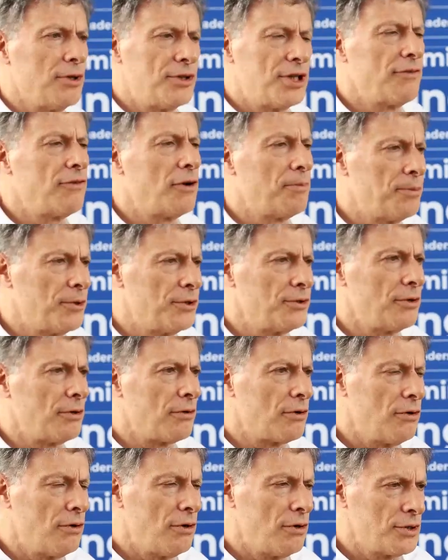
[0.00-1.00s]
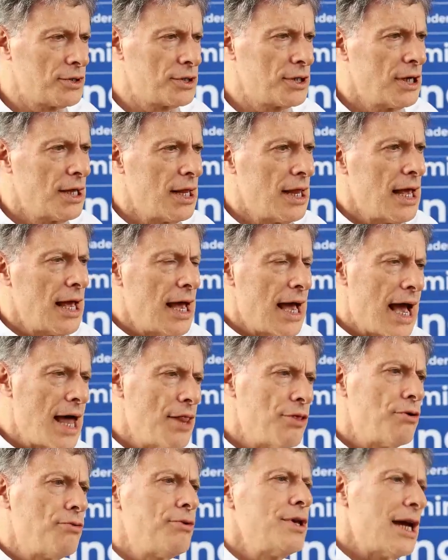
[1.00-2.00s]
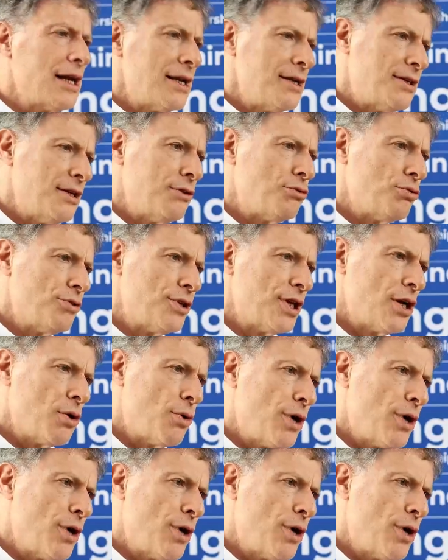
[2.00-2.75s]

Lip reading: Developmental Goals, and the reality today.